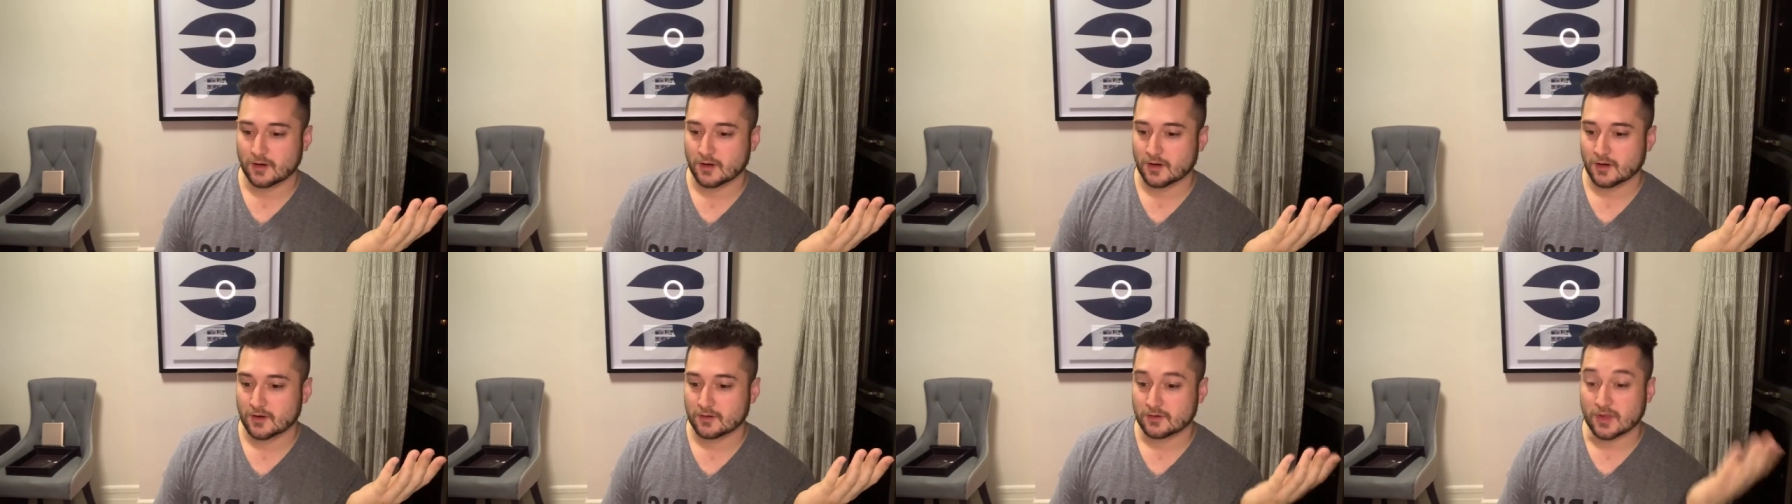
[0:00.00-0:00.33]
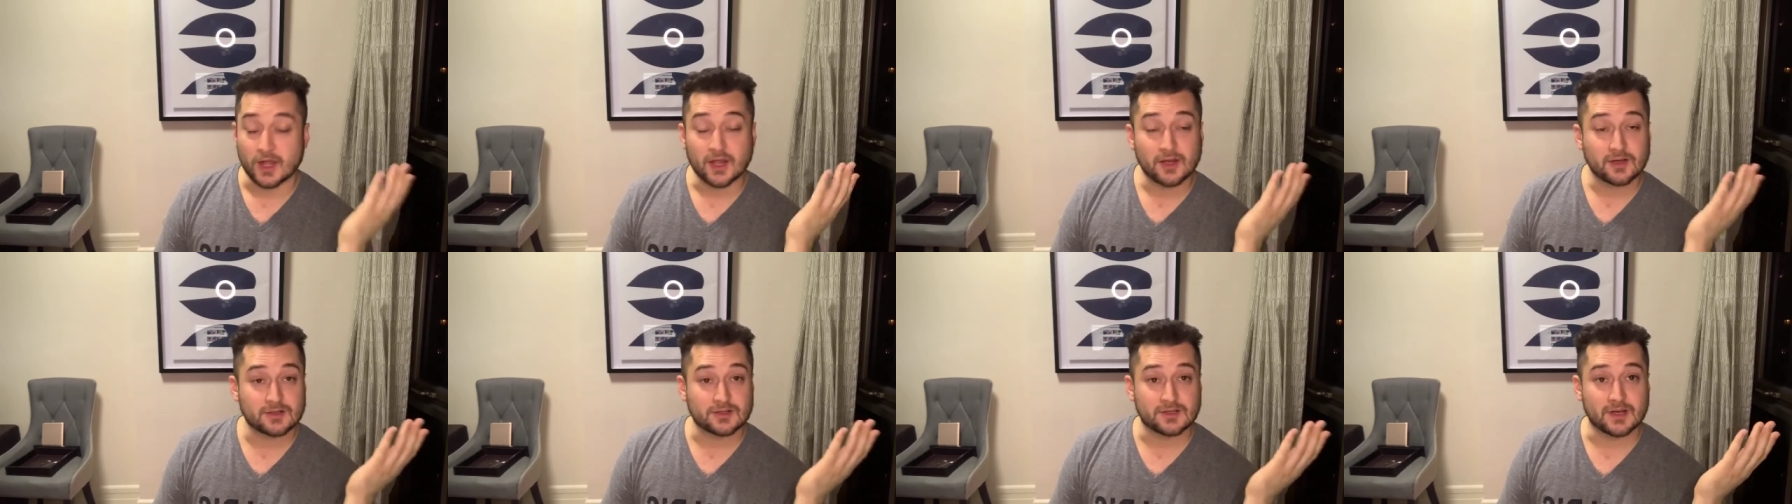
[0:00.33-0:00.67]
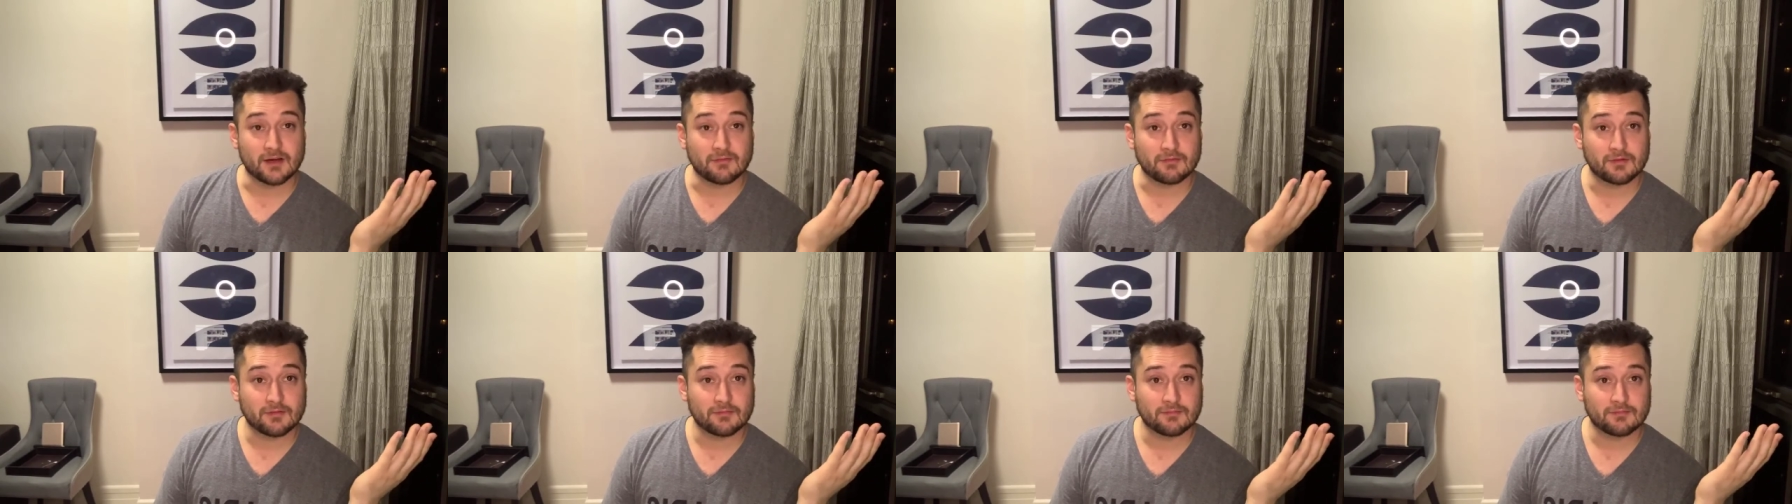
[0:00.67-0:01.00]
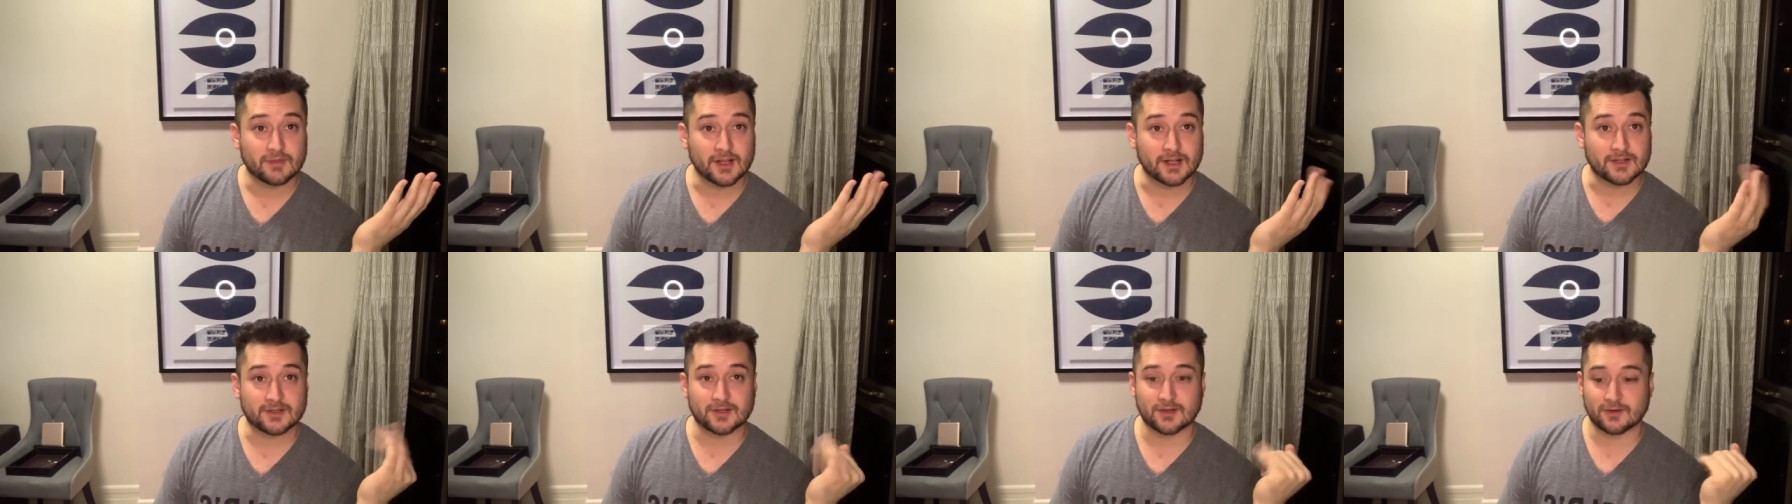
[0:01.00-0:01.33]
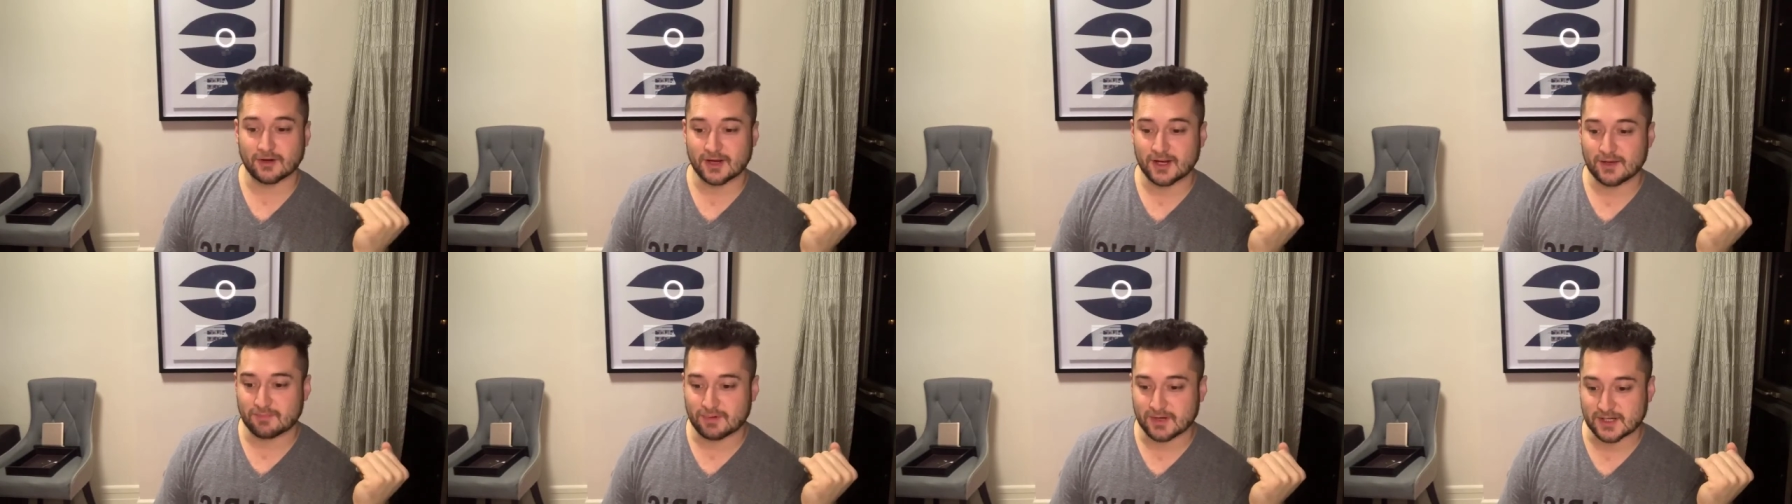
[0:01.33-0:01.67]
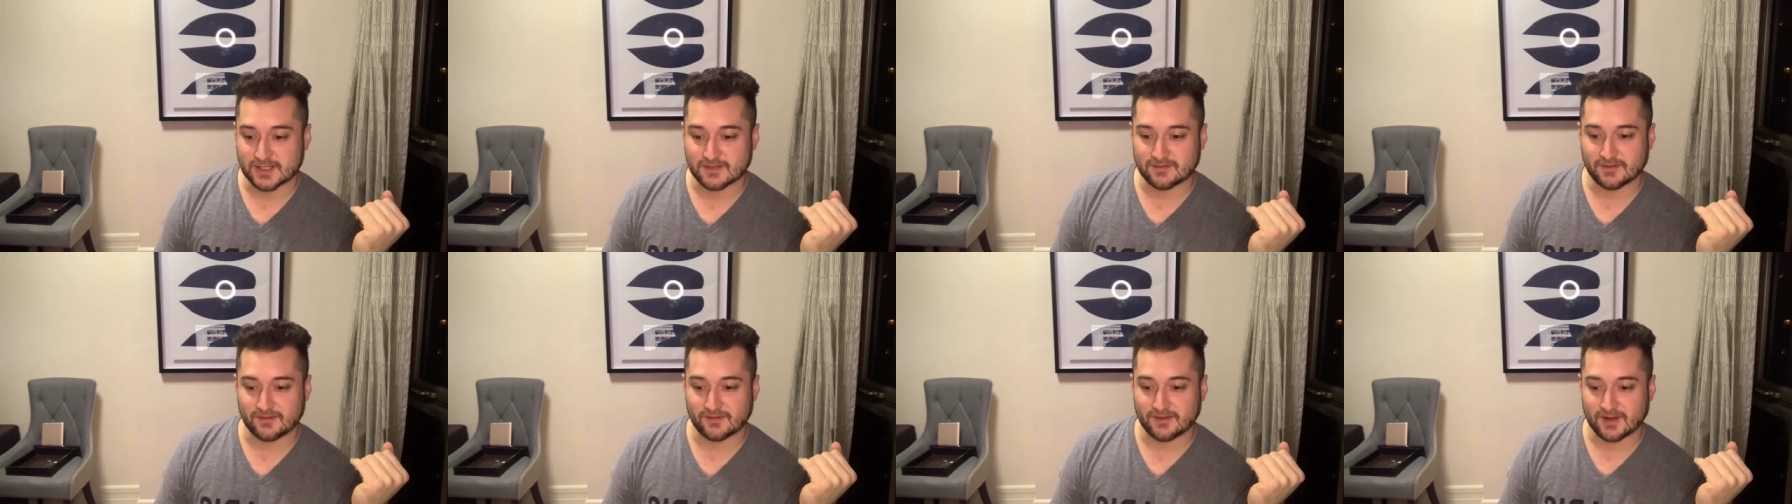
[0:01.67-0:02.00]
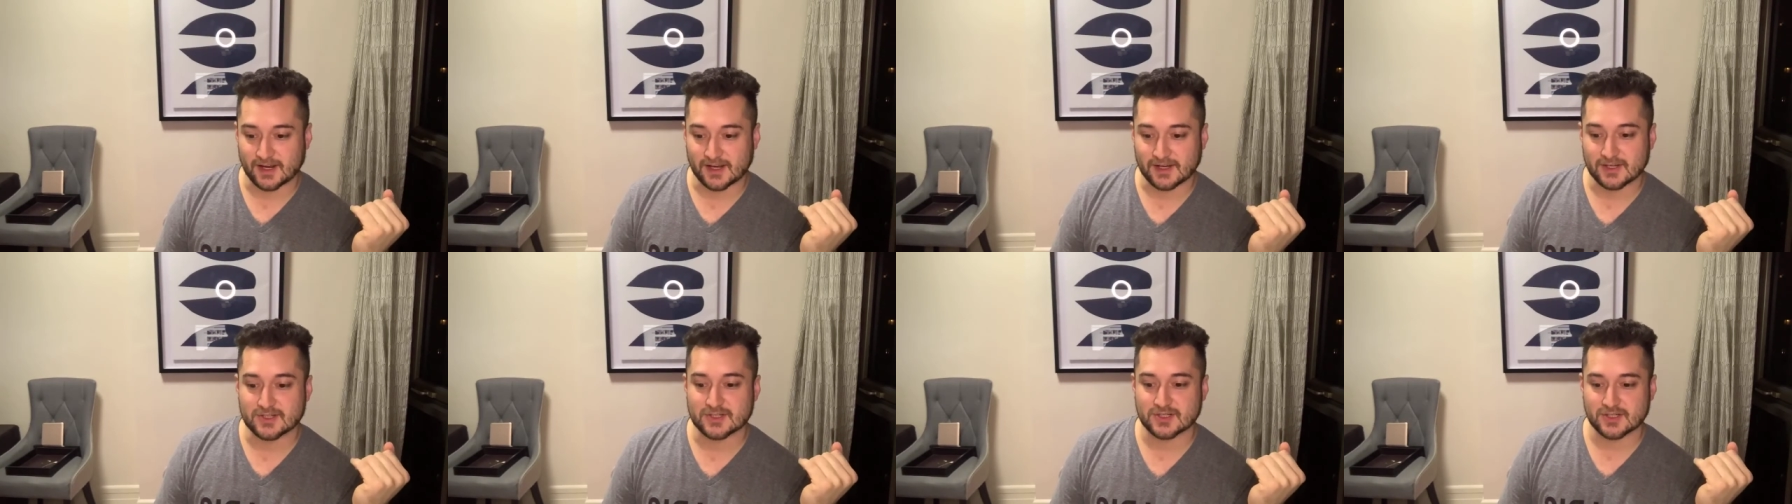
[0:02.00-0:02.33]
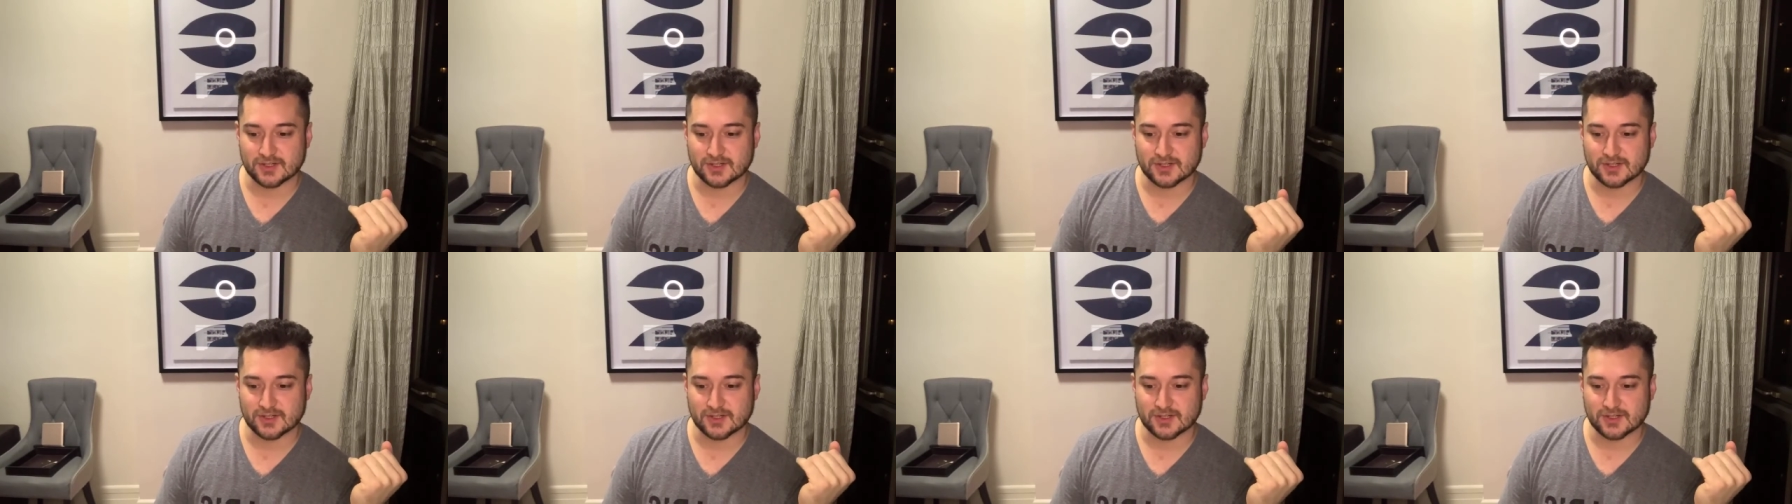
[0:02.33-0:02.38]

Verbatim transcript: Thanks, Neva. That's a great piece of advice.